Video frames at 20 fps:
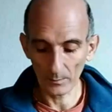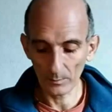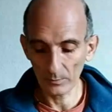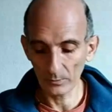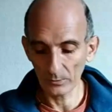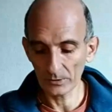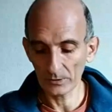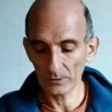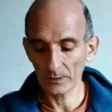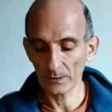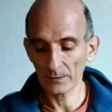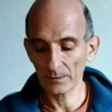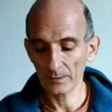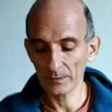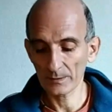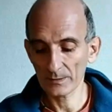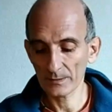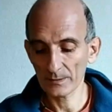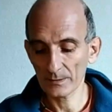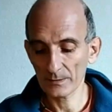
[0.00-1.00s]
put it like
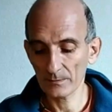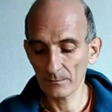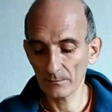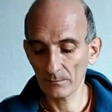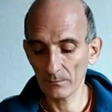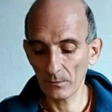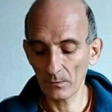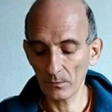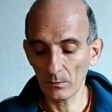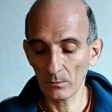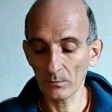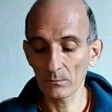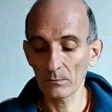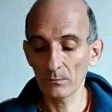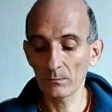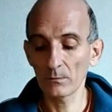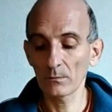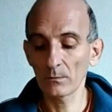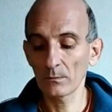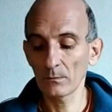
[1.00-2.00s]
this. Oh,
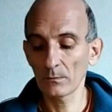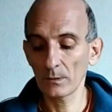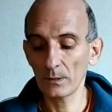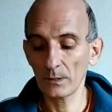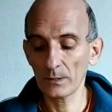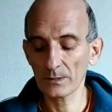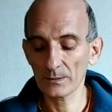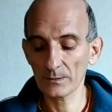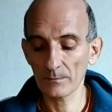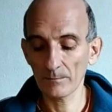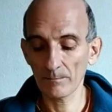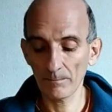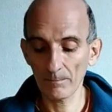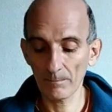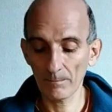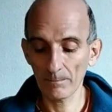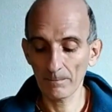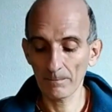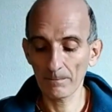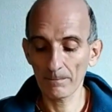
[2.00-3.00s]
nice.
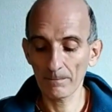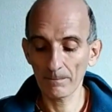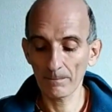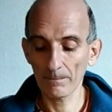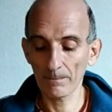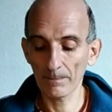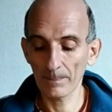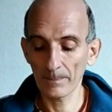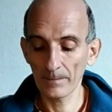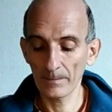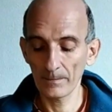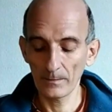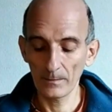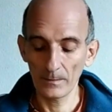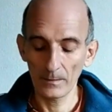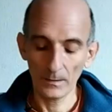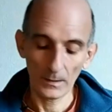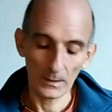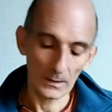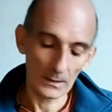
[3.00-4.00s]

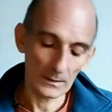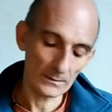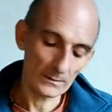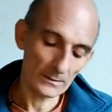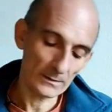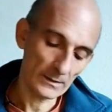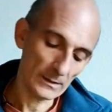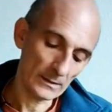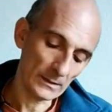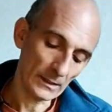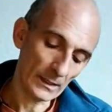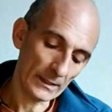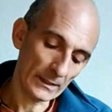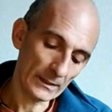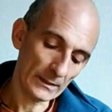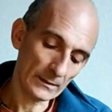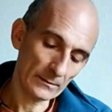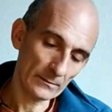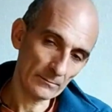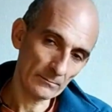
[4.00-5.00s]
And then I
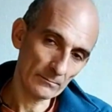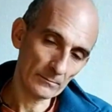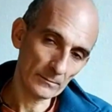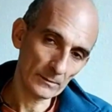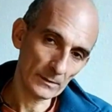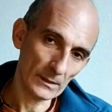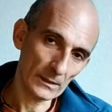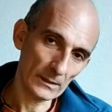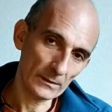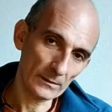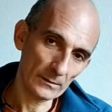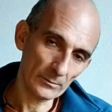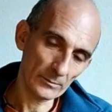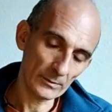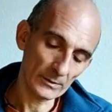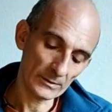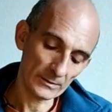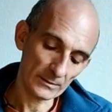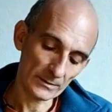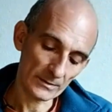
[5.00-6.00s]
can a little
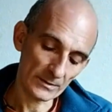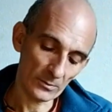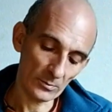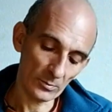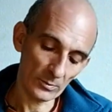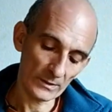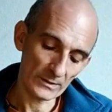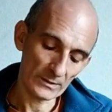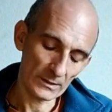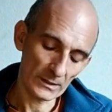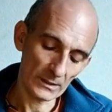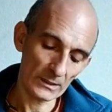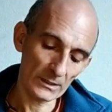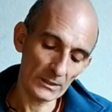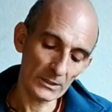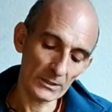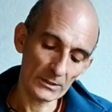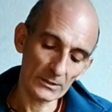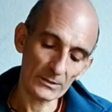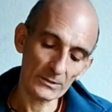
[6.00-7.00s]
bit squeeze it
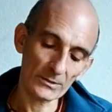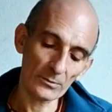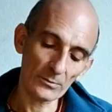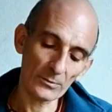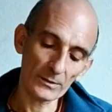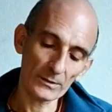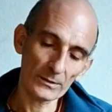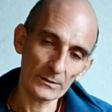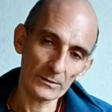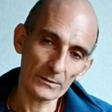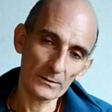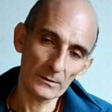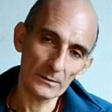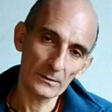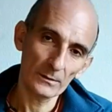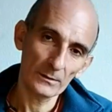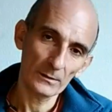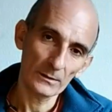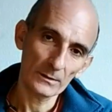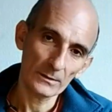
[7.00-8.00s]
here so that it
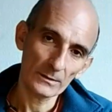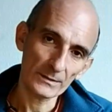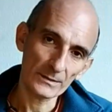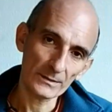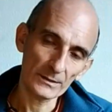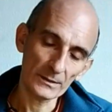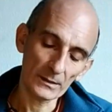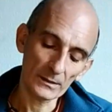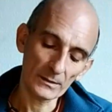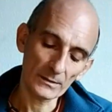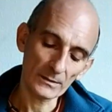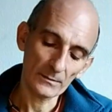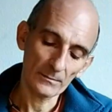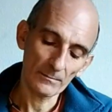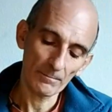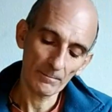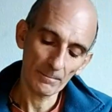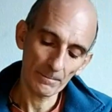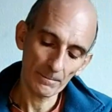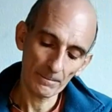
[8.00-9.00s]
sticks
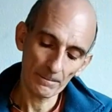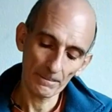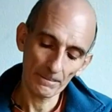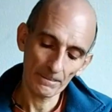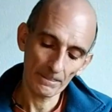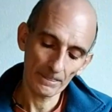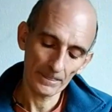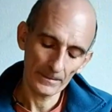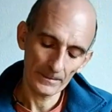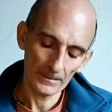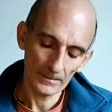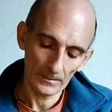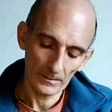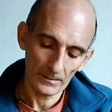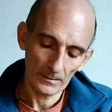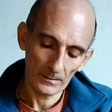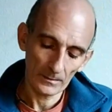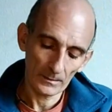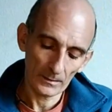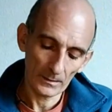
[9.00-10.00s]

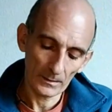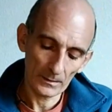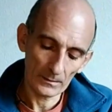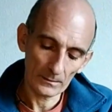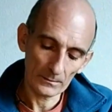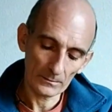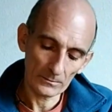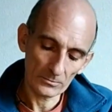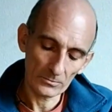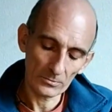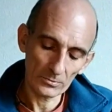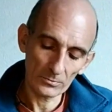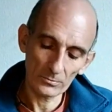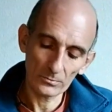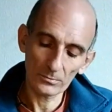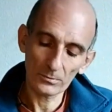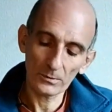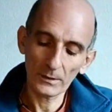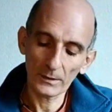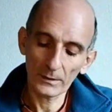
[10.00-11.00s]
and to
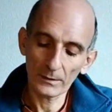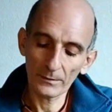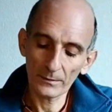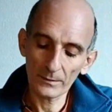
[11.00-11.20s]
like